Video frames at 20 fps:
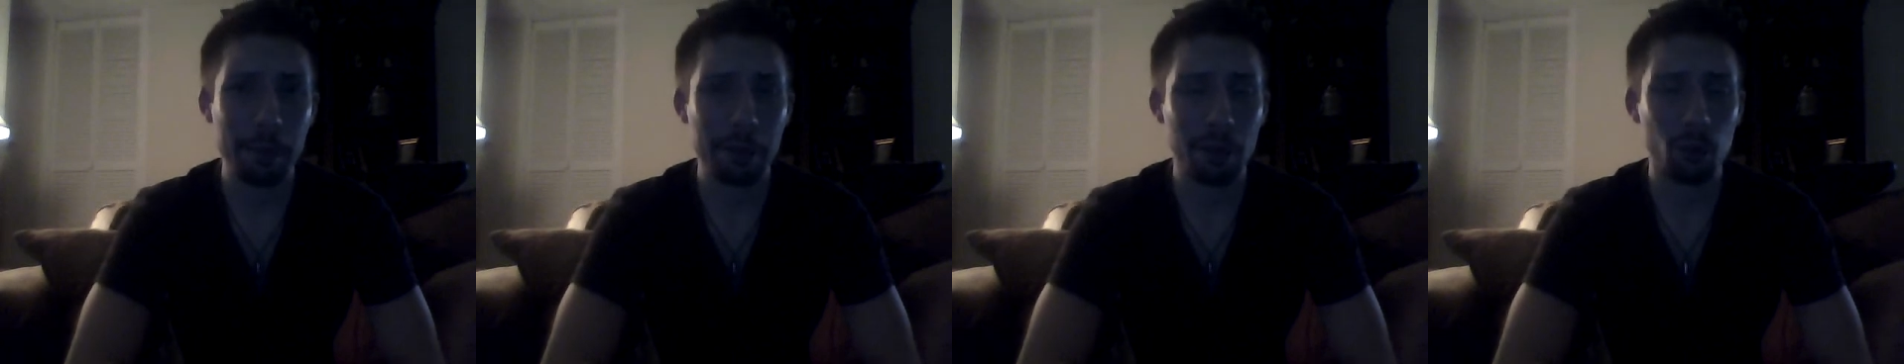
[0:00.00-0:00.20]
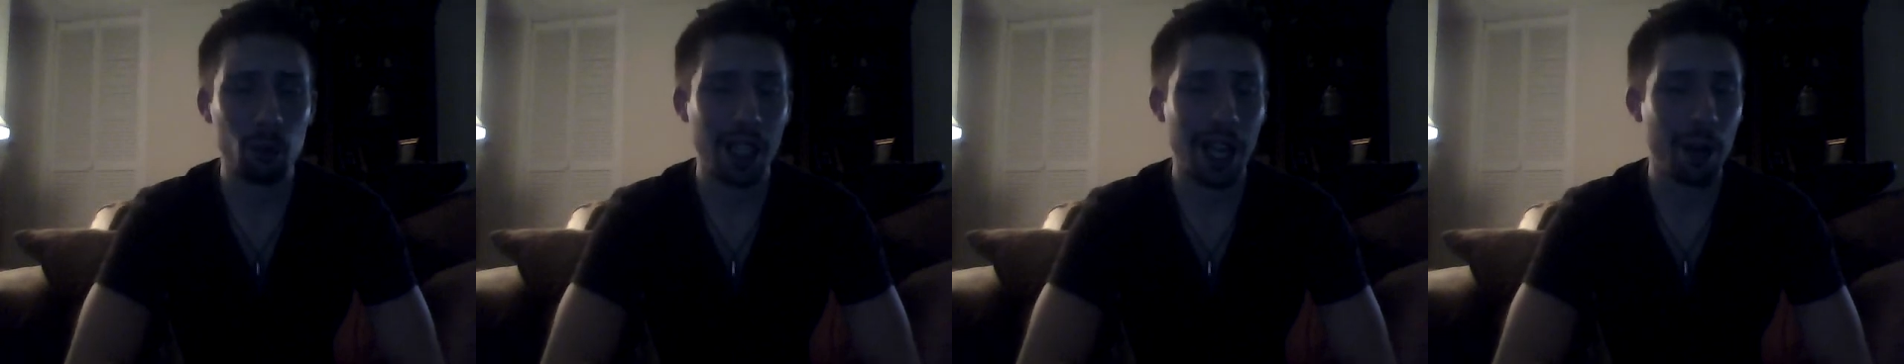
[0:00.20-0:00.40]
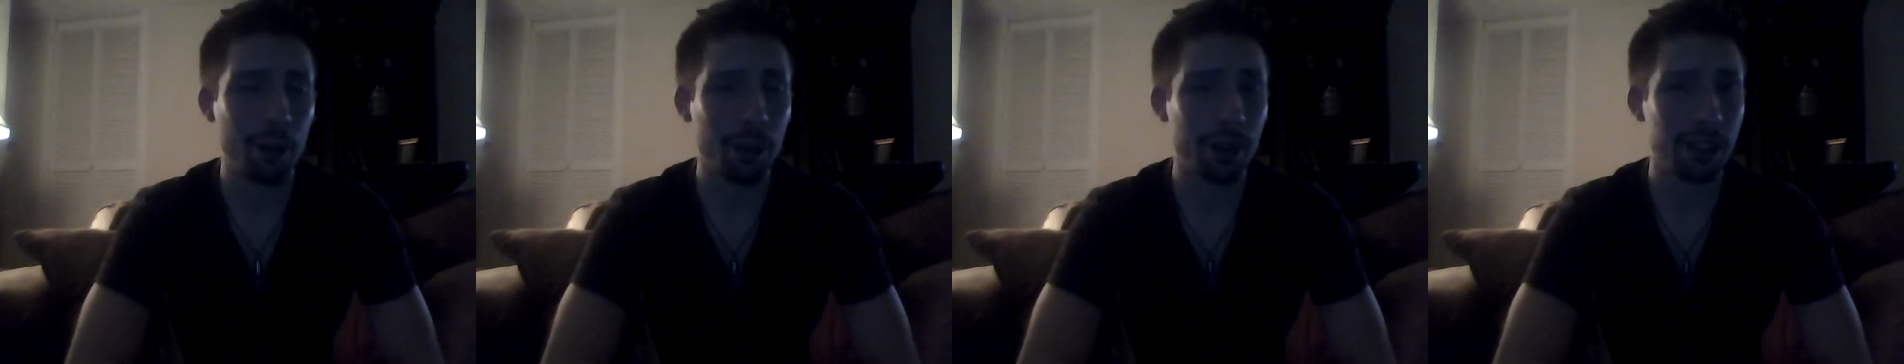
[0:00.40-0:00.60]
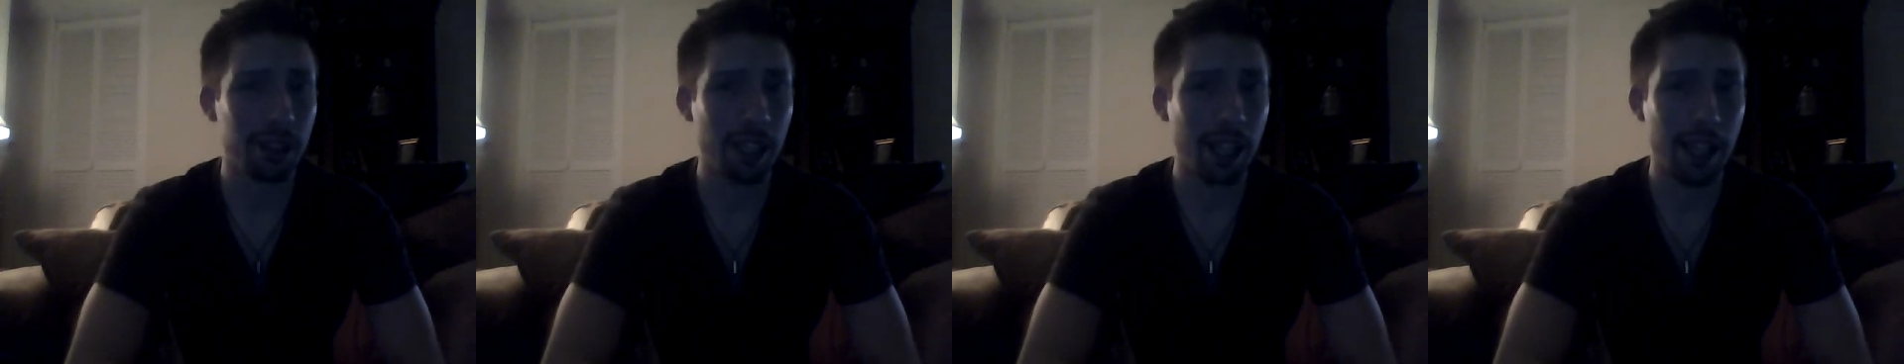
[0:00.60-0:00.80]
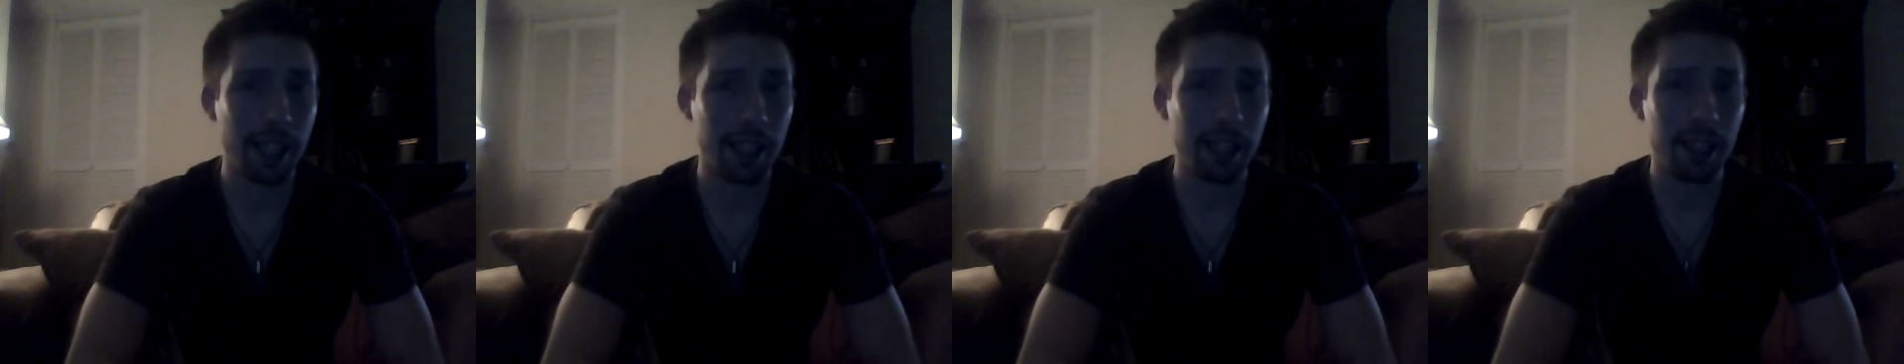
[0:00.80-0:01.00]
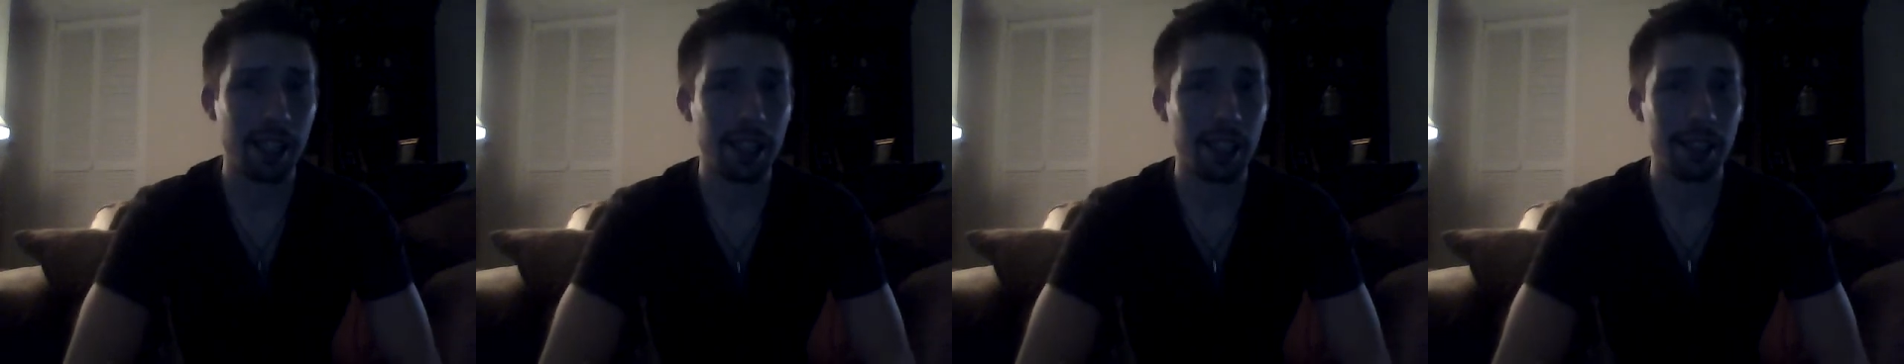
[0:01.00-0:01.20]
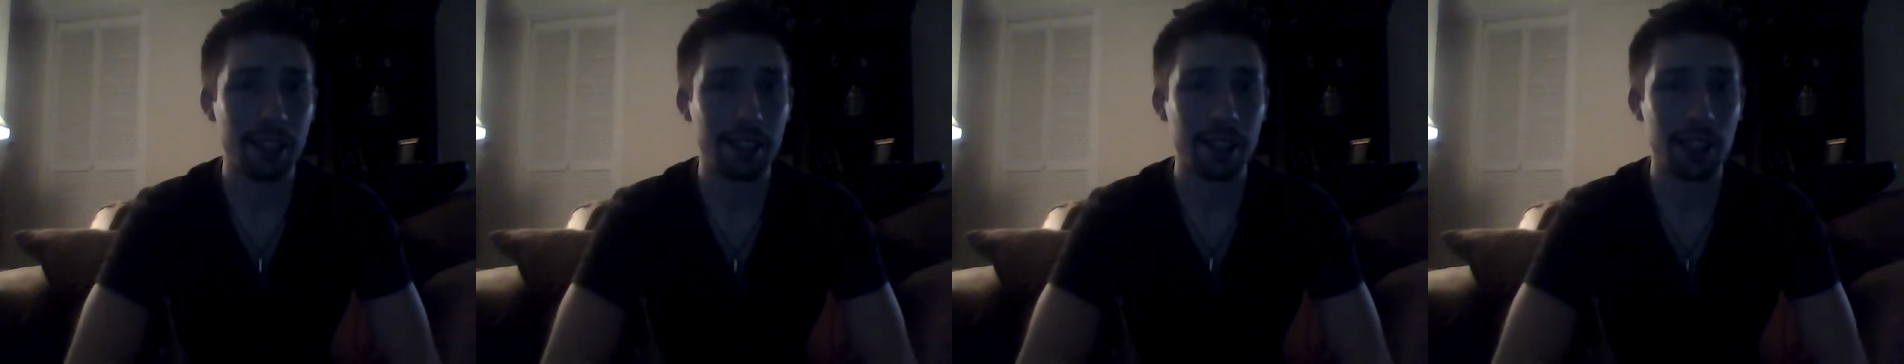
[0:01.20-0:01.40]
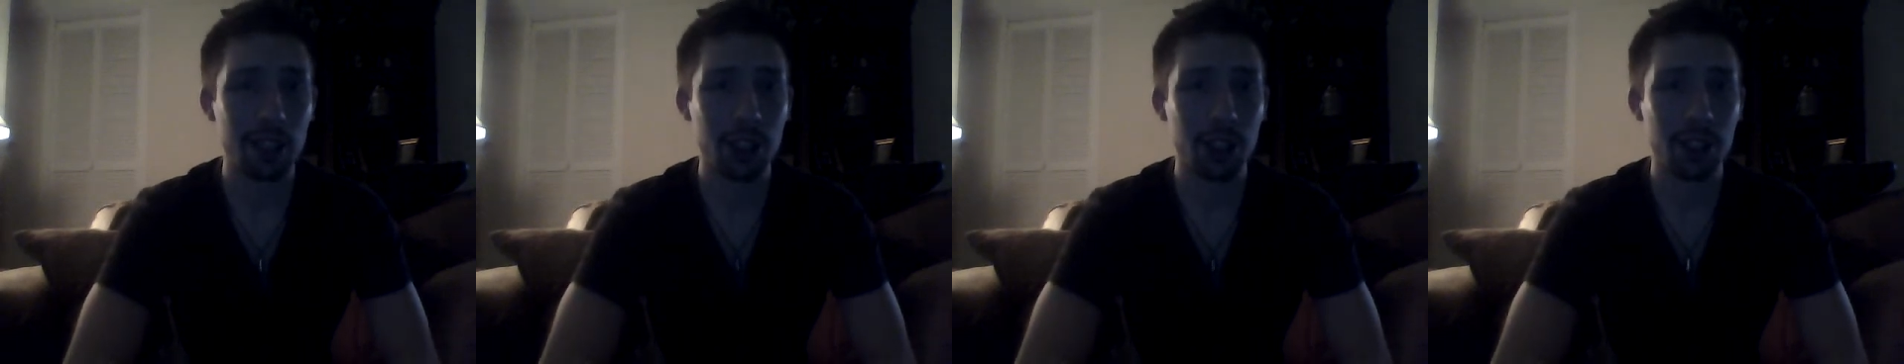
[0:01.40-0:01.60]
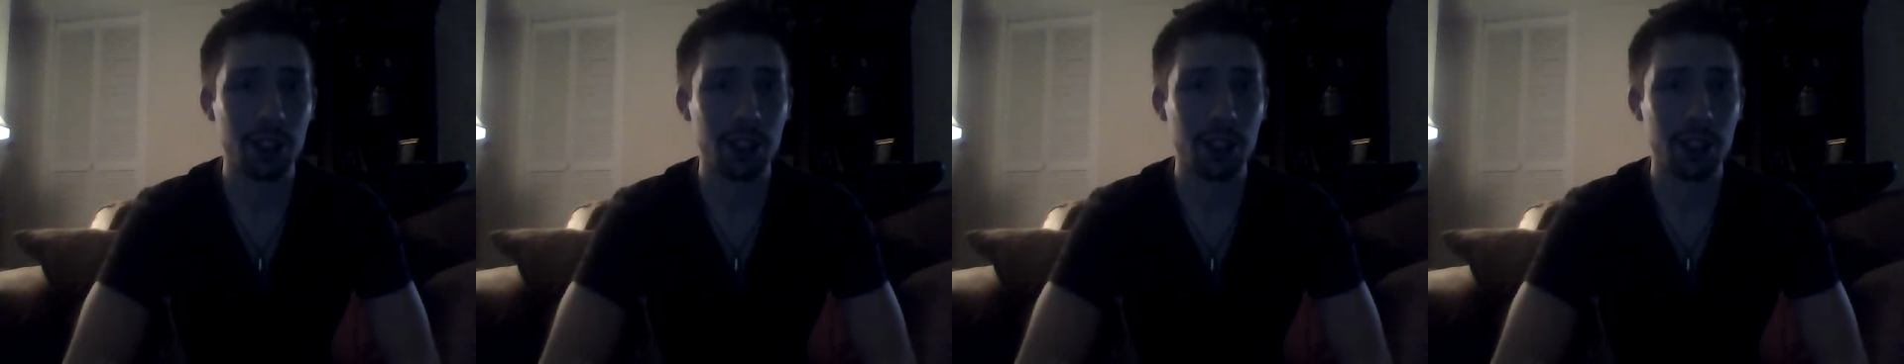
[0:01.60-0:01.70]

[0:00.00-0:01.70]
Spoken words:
but what I would like is